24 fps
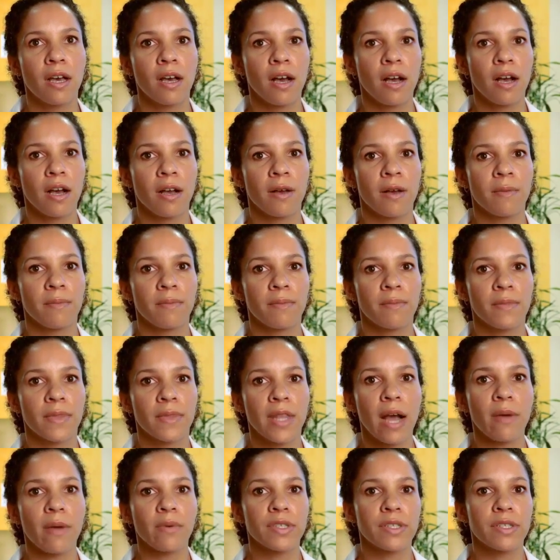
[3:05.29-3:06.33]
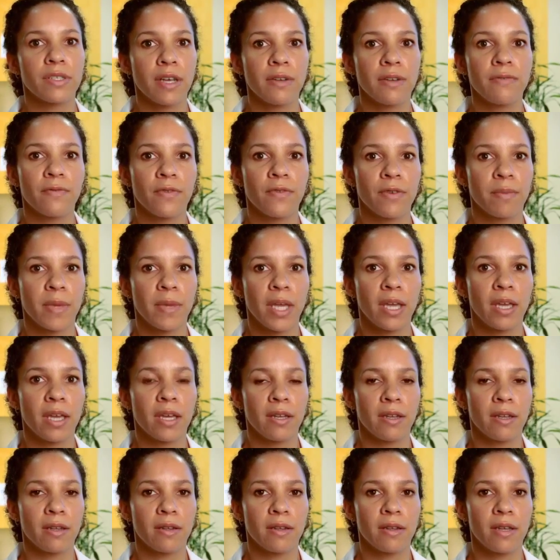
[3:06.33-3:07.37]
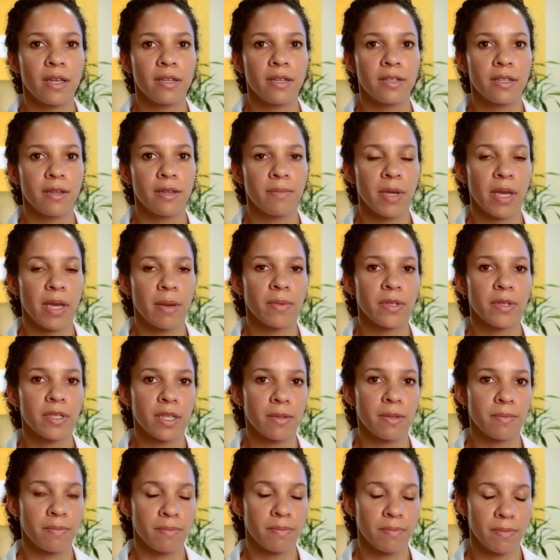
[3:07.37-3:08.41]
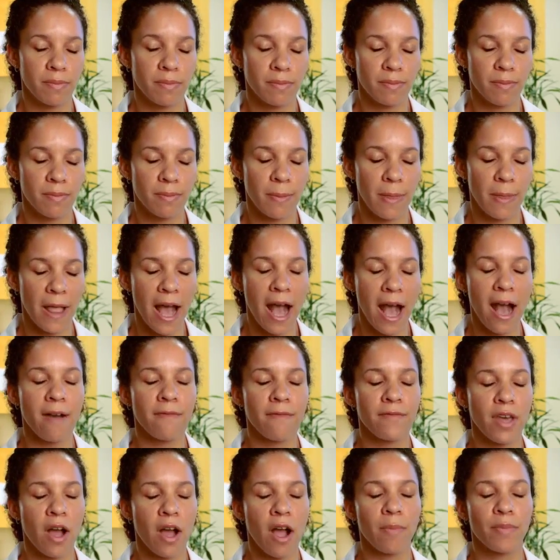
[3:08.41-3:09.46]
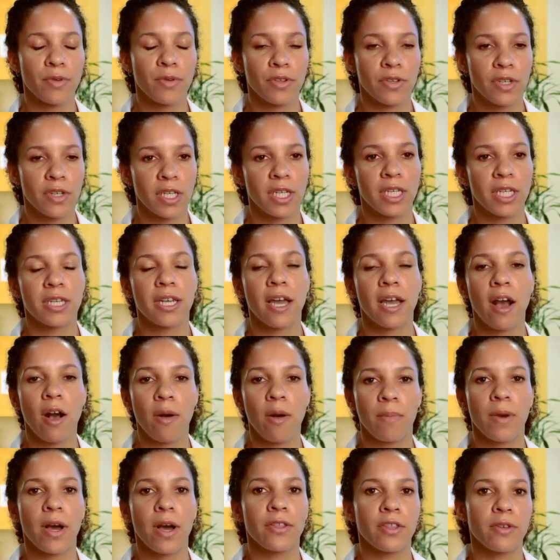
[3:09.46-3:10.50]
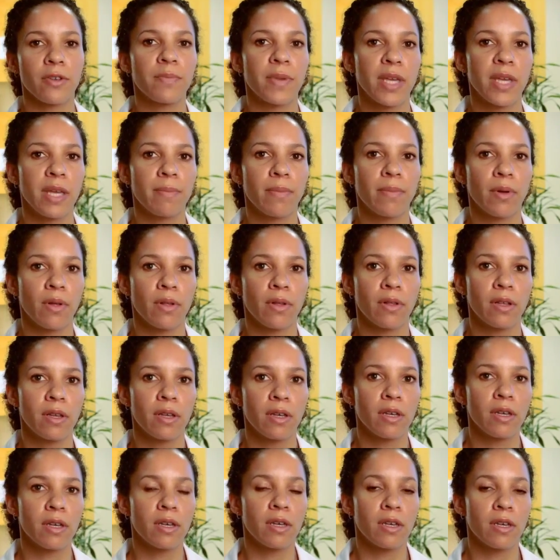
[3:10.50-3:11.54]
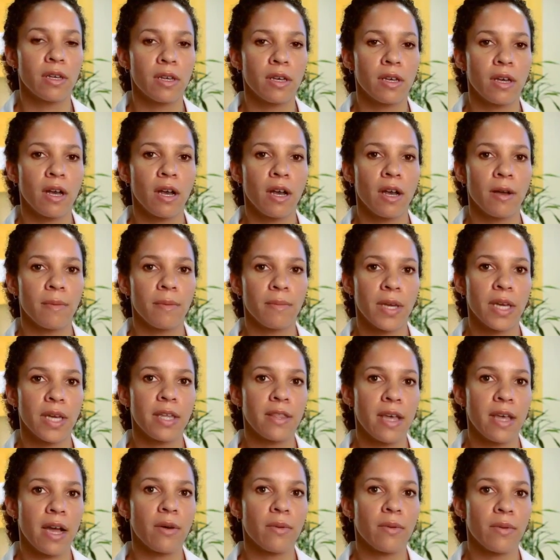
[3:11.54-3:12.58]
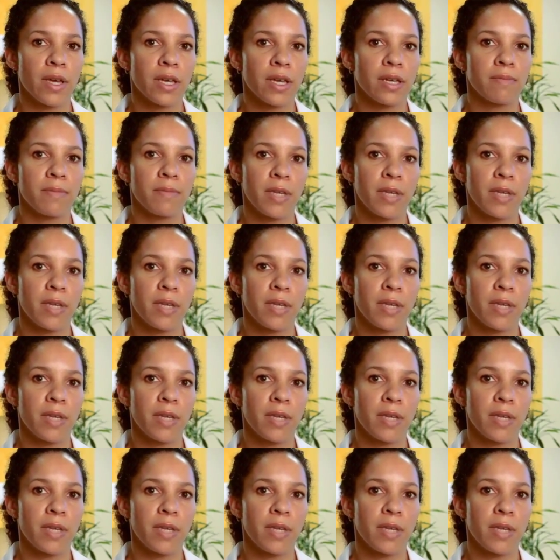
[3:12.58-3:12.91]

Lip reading: That was done for me, and to be able to have the opportunity to help other people in that way